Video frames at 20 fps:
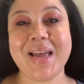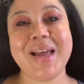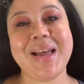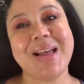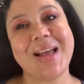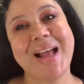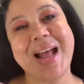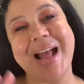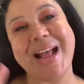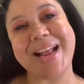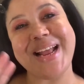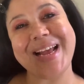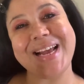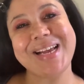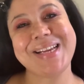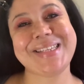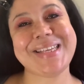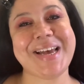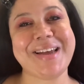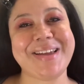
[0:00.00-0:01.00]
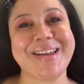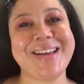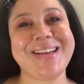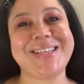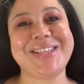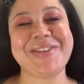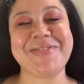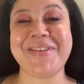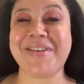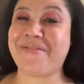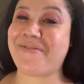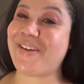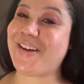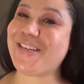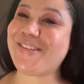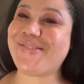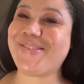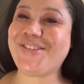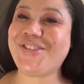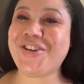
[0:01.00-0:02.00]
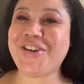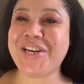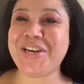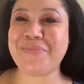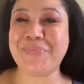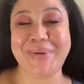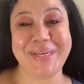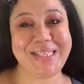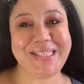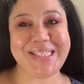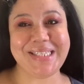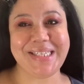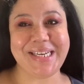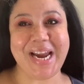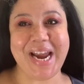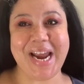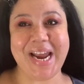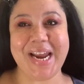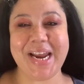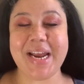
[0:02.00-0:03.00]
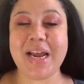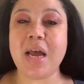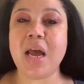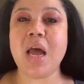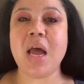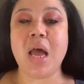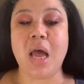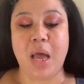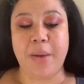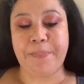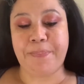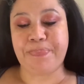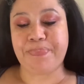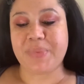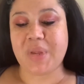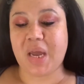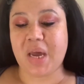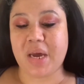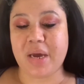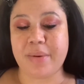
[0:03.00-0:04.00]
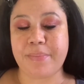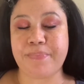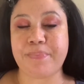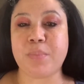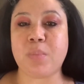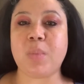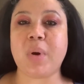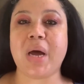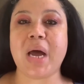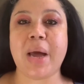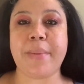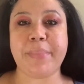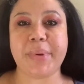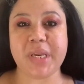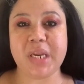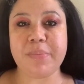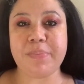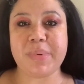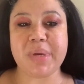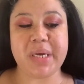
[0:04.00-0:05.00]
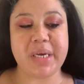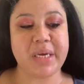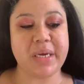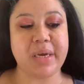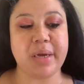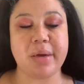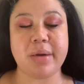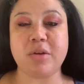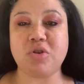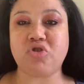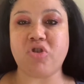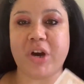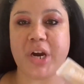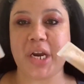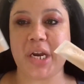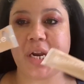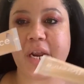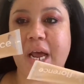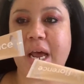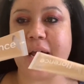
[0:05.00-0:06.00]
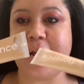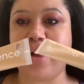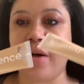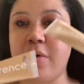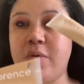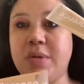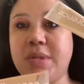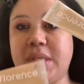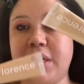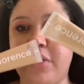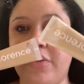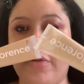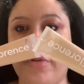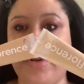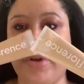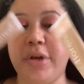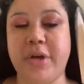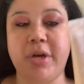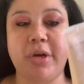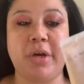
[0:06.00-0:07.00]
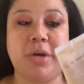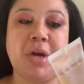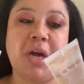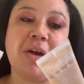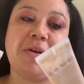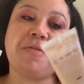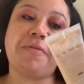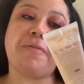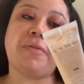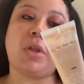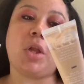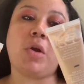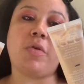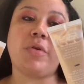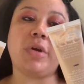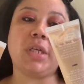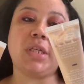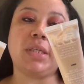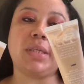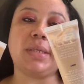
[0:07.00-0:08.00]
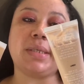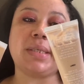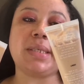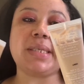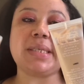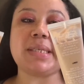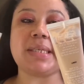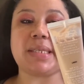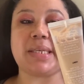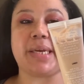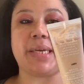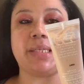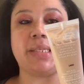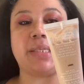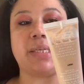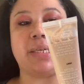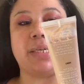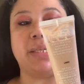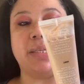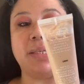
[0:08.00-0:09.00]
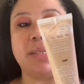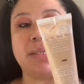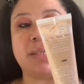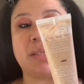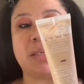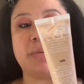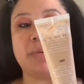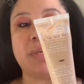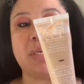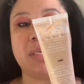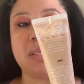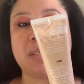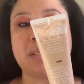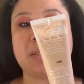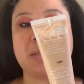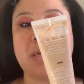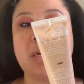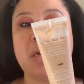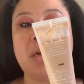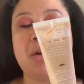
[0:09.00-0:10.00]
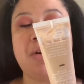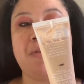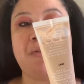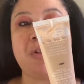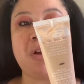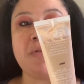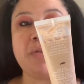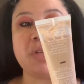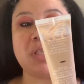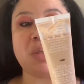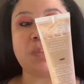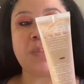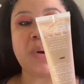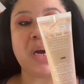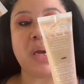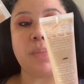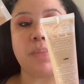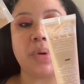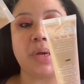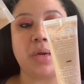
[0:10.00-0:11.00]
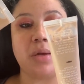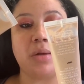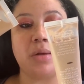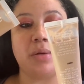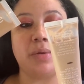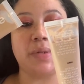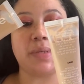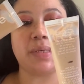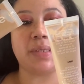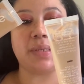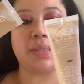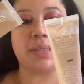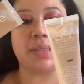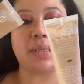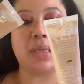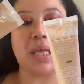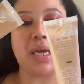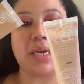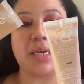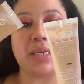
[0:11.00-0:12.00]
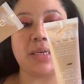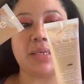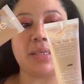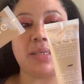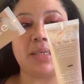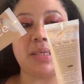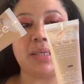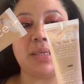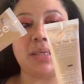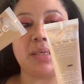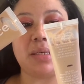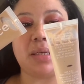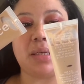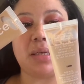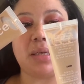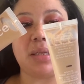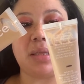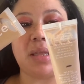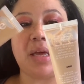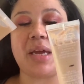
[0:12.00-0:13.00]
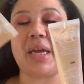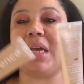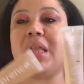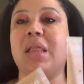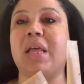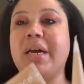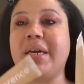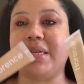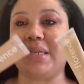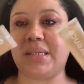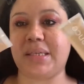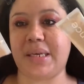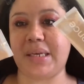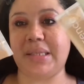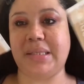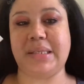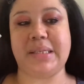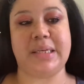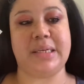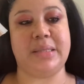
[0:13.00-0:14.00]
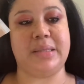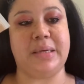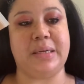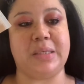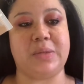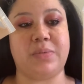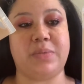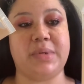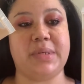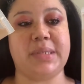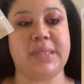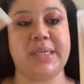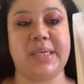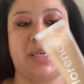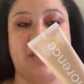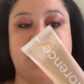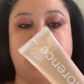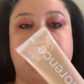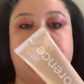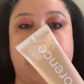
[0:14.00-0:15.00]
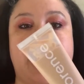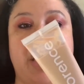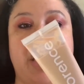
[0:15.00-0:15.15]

Hi guys, how you doing? Thanks for joining me today. I'm going to be trying out the Florence skin tint. So it's Florence by Mills, like a light skin tint. That's what it says on it.